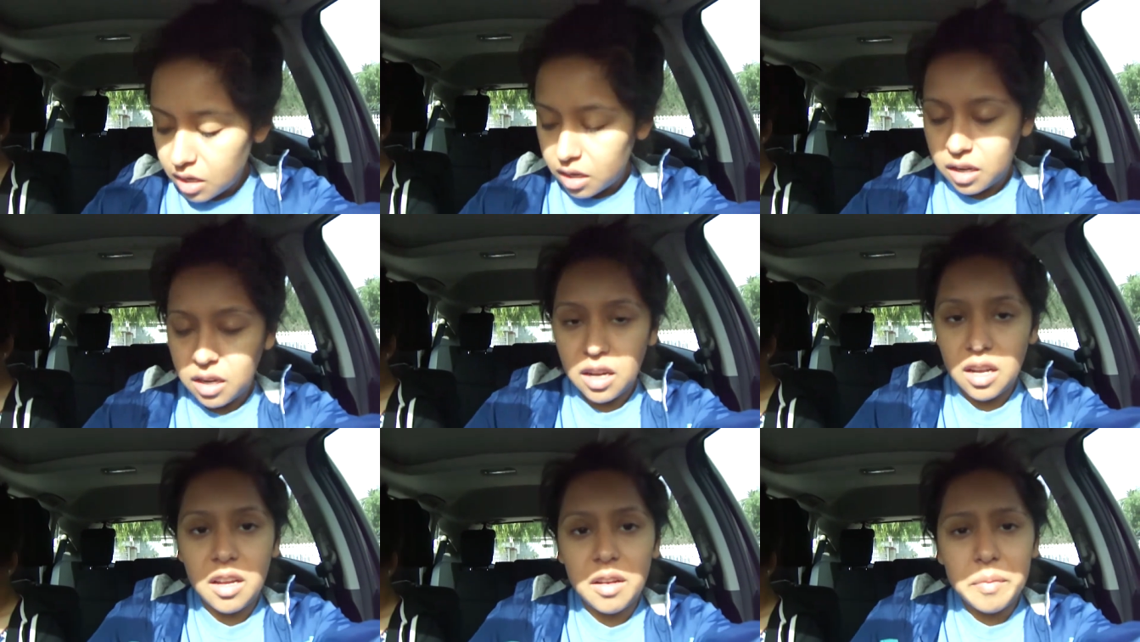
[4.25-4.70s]

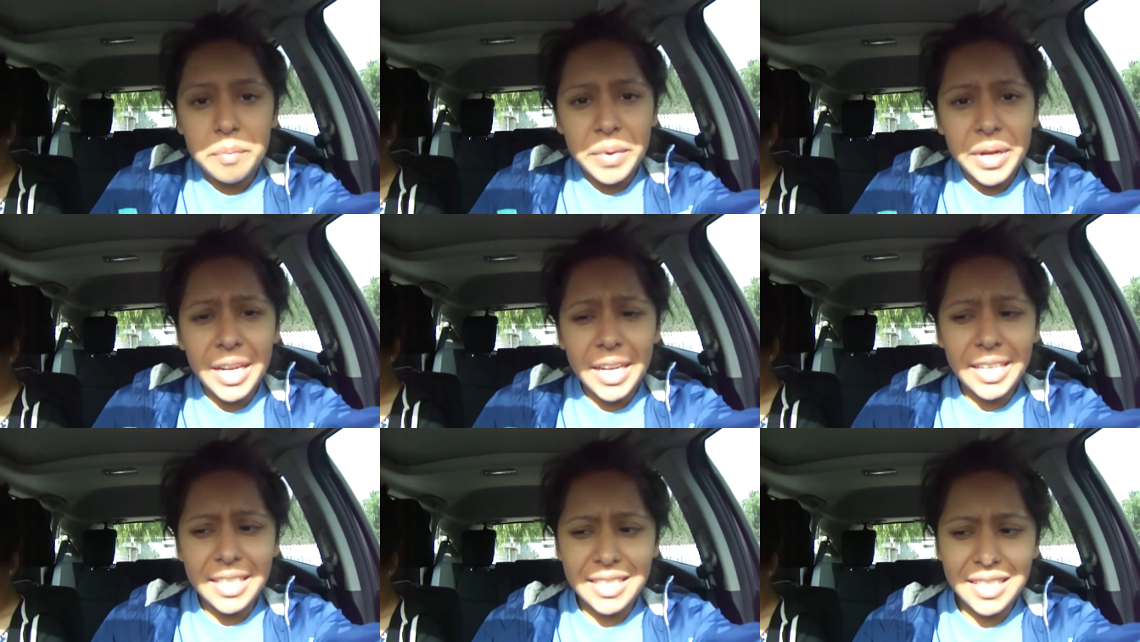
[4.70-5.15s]
Got
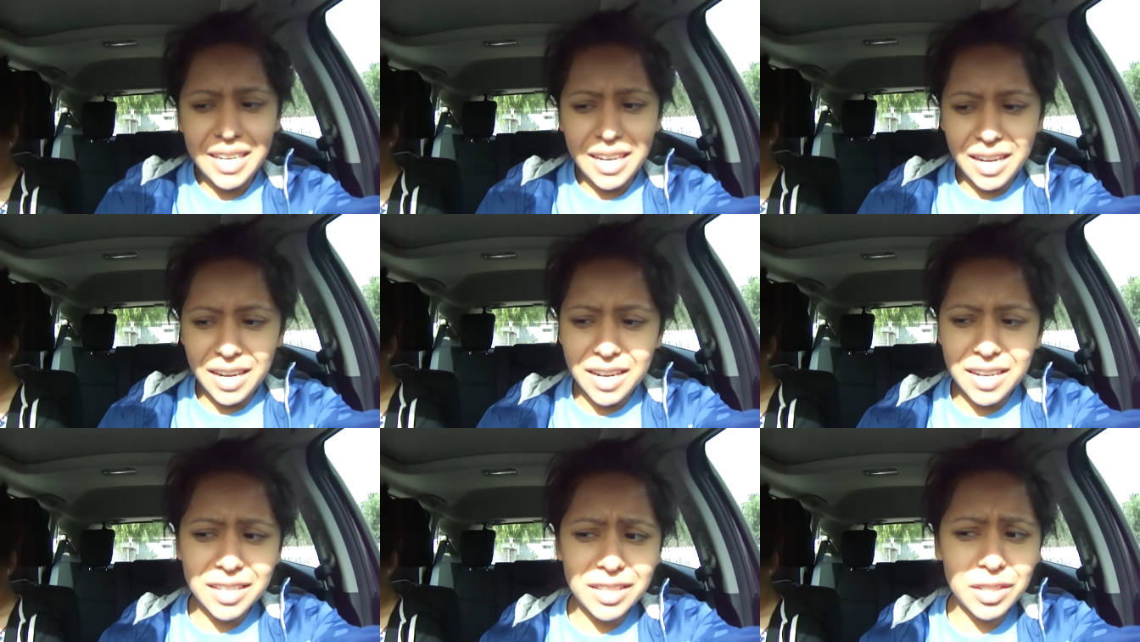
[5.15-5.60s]
my
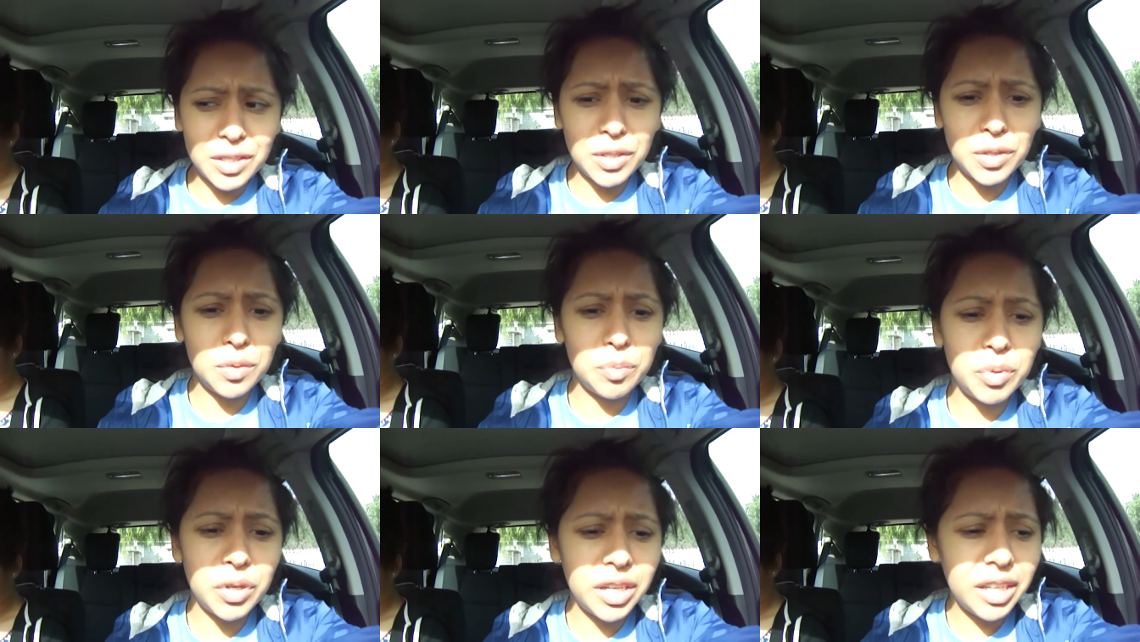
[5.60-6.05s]
day
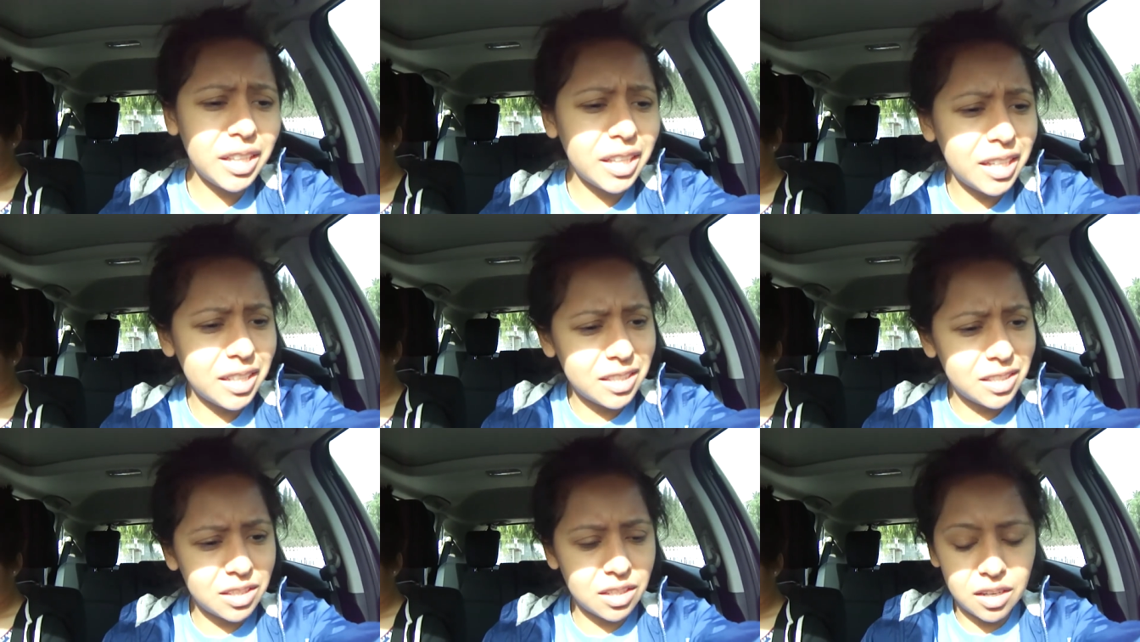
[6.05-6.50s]
to pretty
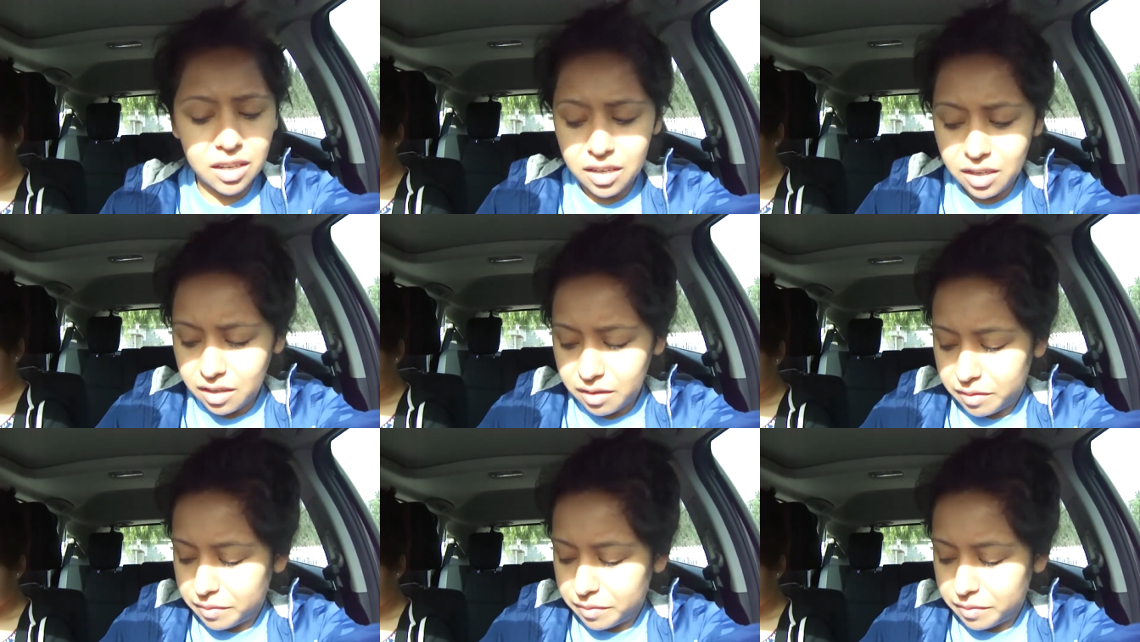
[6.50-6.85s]
late start.